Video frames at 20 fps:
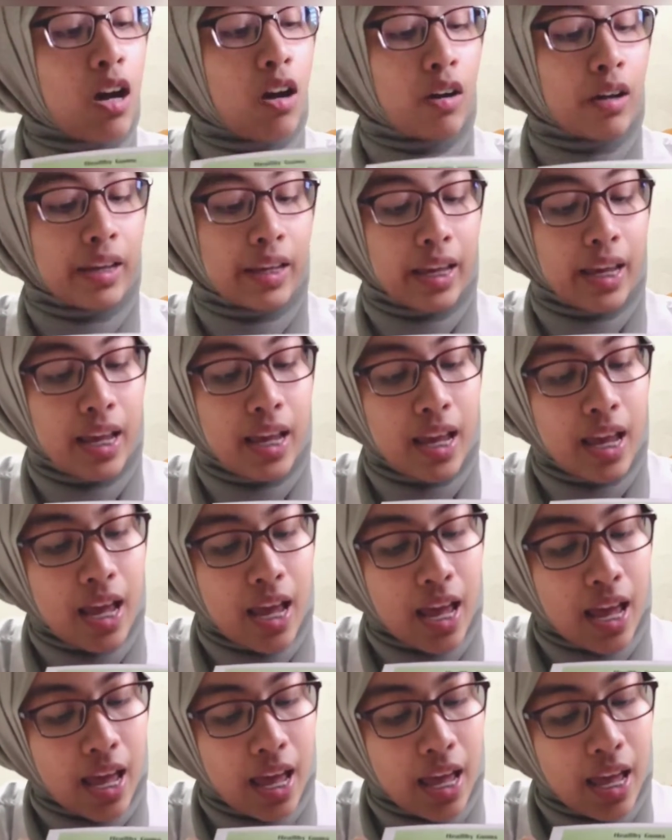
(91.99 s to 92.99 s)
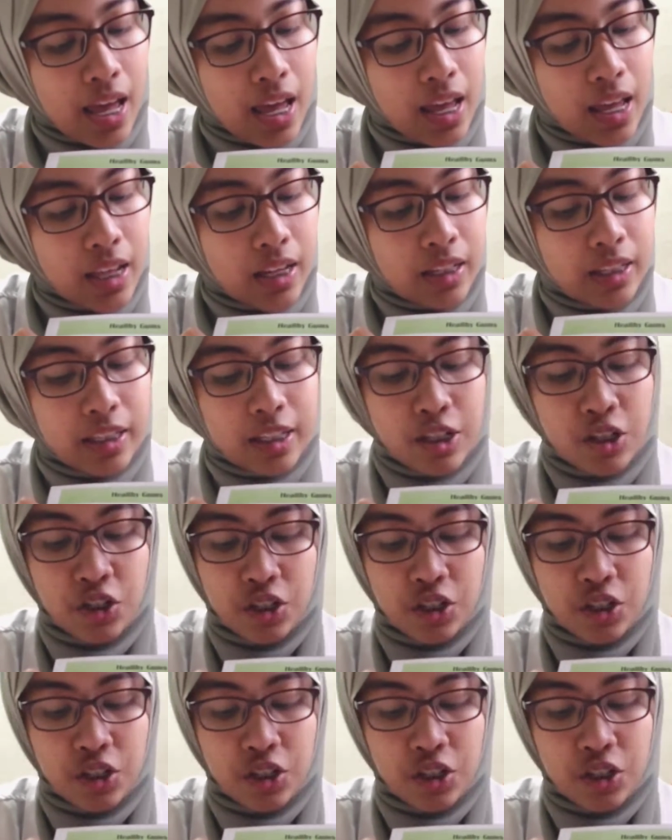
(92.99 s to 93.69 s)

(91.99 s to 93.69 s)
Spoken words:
okay, and the